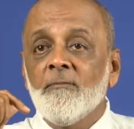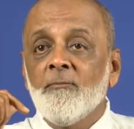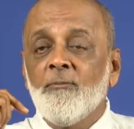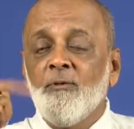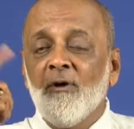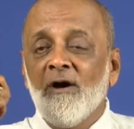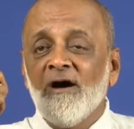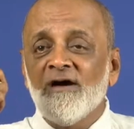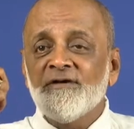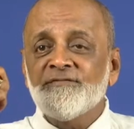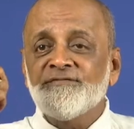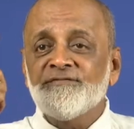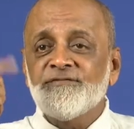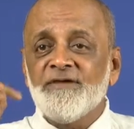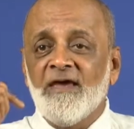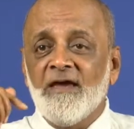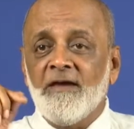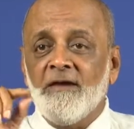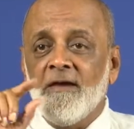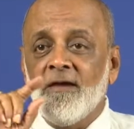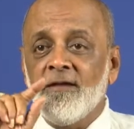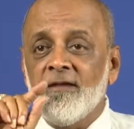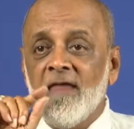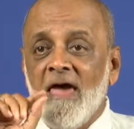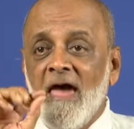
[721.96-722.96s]
First,
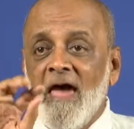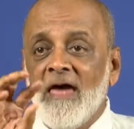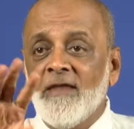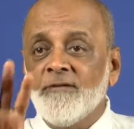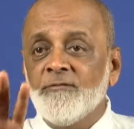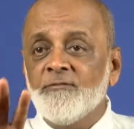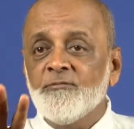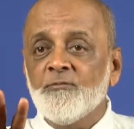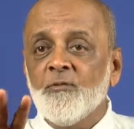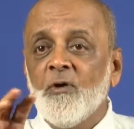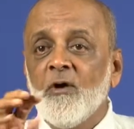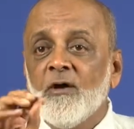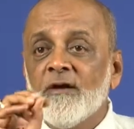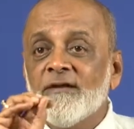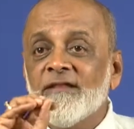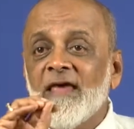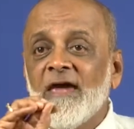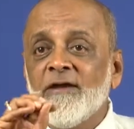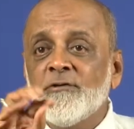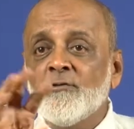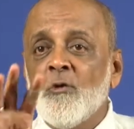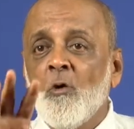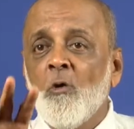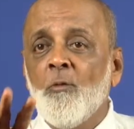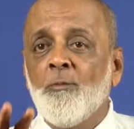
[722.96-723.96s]
second and
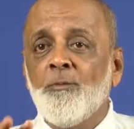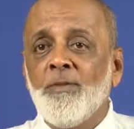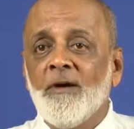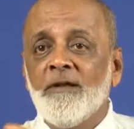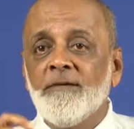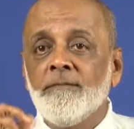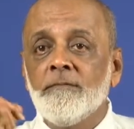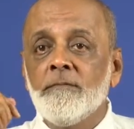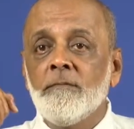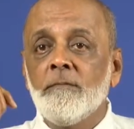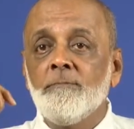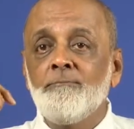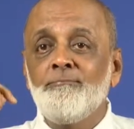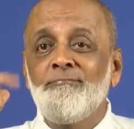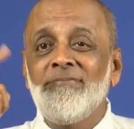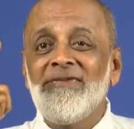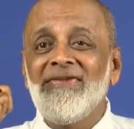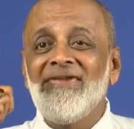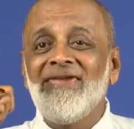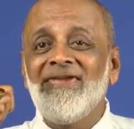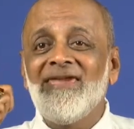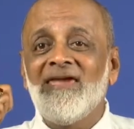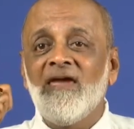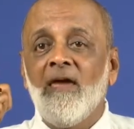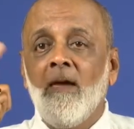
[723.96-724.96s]
right open.
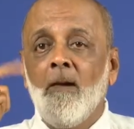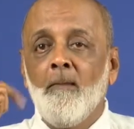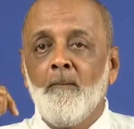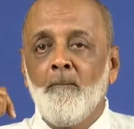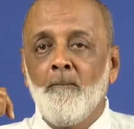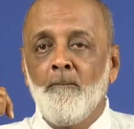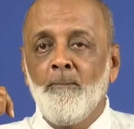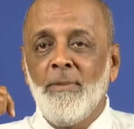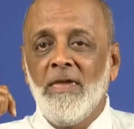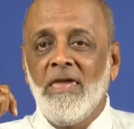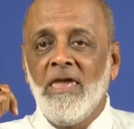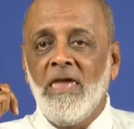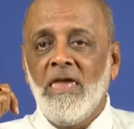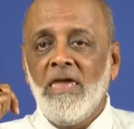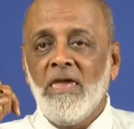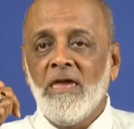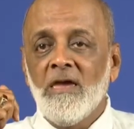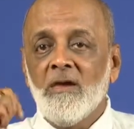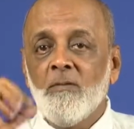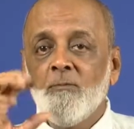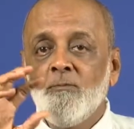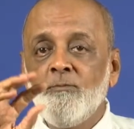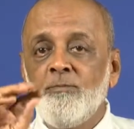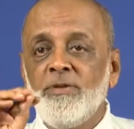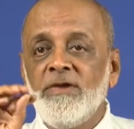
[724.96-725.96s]
B,
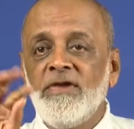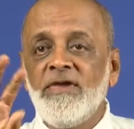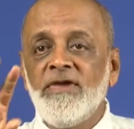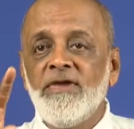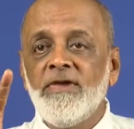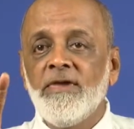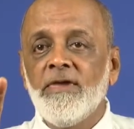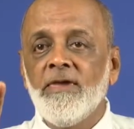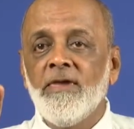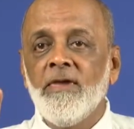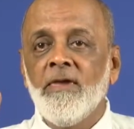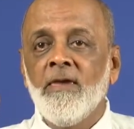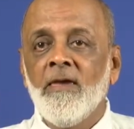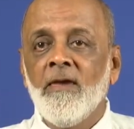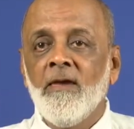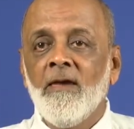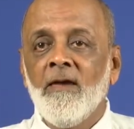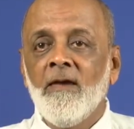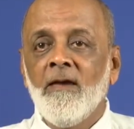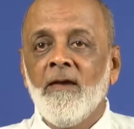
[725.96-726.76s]
B, B.